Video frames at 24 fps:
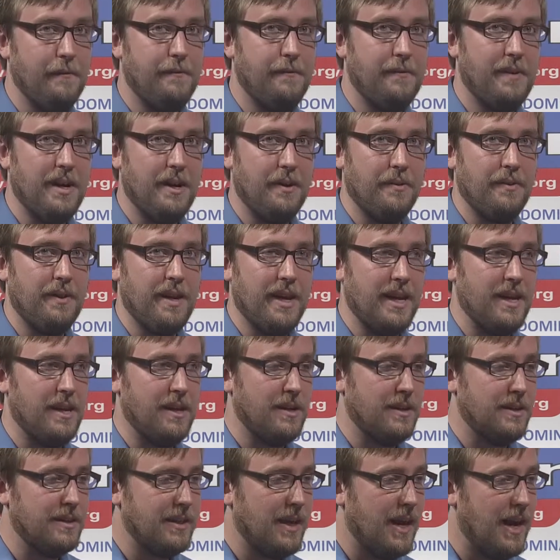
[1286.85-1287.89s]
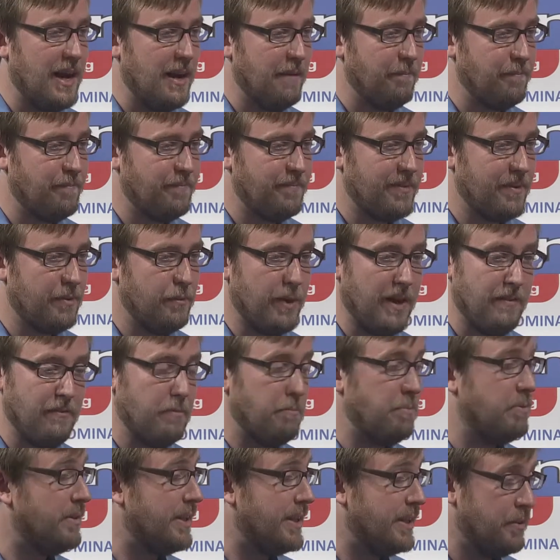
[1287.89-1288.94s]
healthcare, whatever
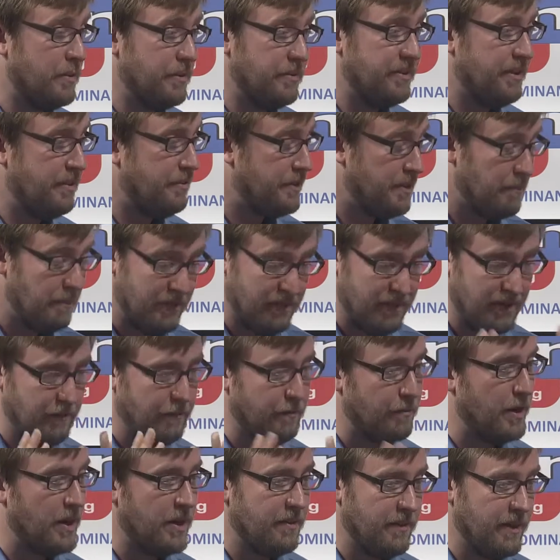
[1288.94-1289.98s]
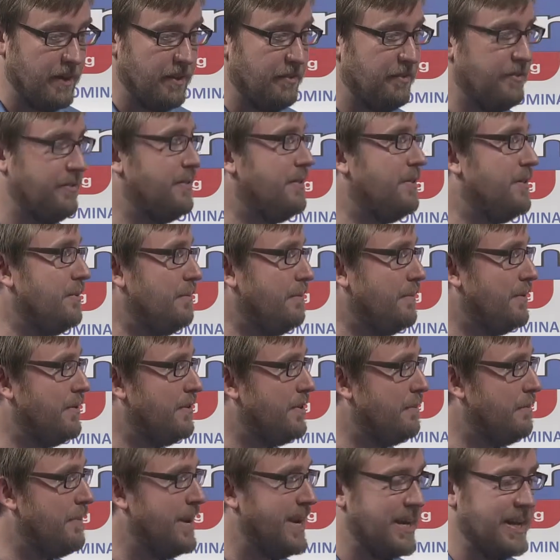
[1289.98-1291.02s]
political system is in front of us
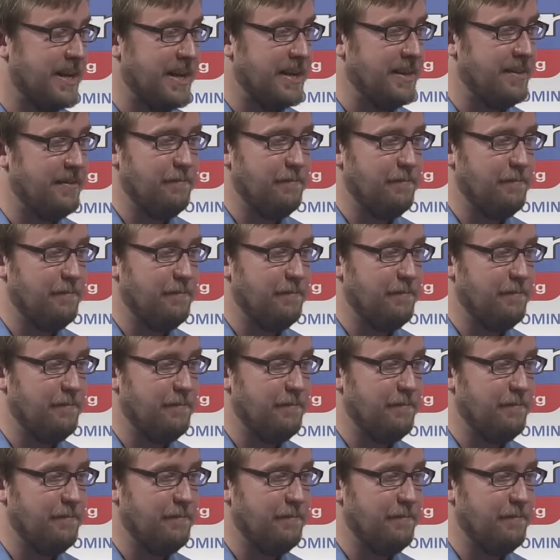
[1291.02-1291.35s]
to make it